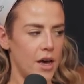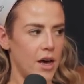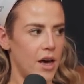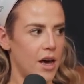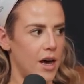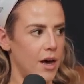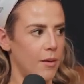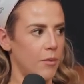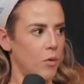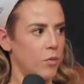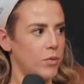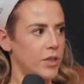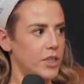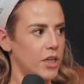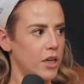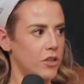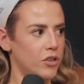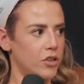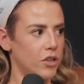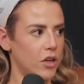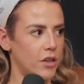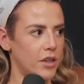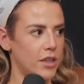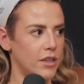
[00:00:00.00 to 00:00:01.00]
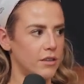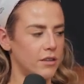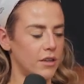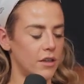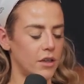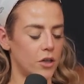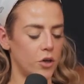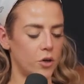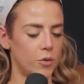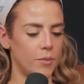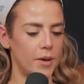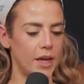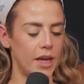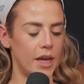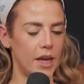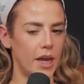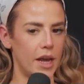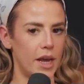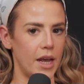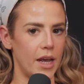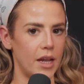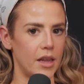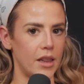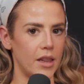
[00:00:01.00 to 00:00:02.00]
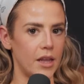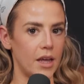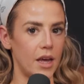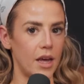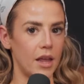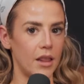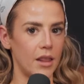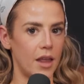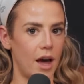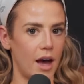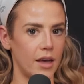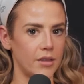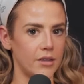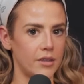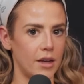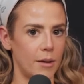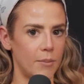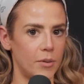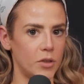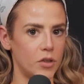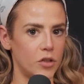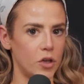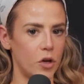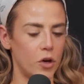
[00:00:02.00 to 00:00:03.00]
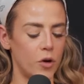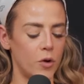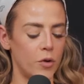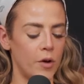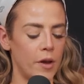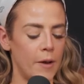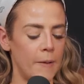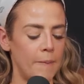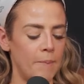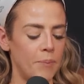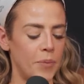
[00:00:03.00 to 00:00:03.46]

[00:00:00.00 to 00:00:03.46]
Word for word: Um, and we touched on this a little bit in the last episode,